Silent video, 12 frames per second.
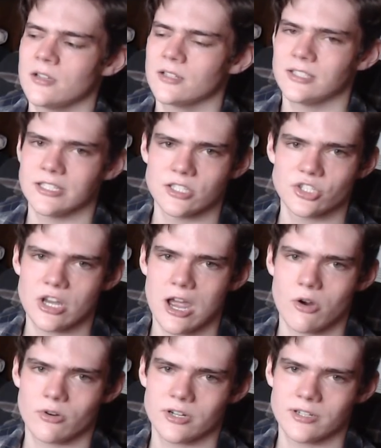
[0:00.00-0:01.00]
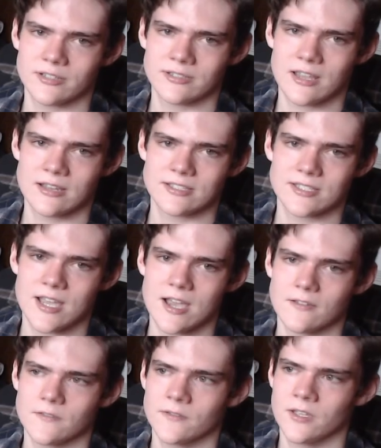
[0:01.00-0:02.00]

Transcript: clean the shower and stuff.